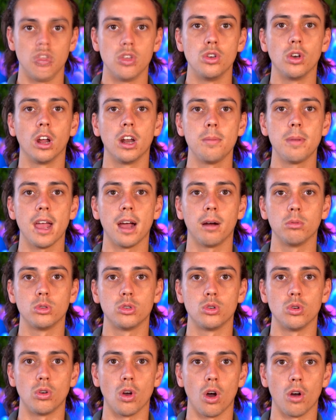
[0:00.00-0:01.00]
You're going to be able
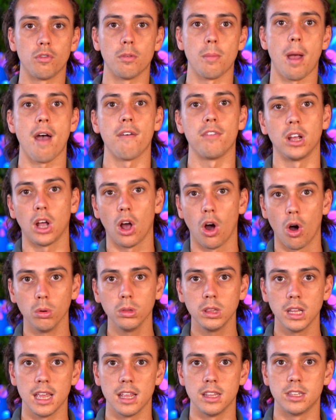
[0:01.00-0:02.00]
to go from having
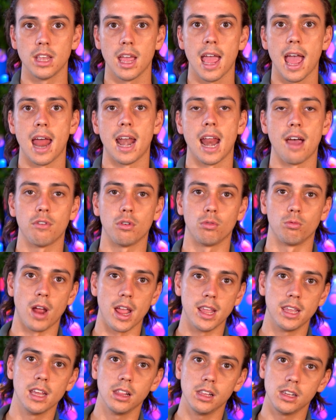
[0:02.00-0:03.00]
cold leads and have a
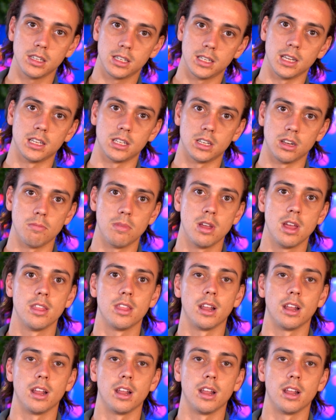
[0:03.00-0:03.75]
regular system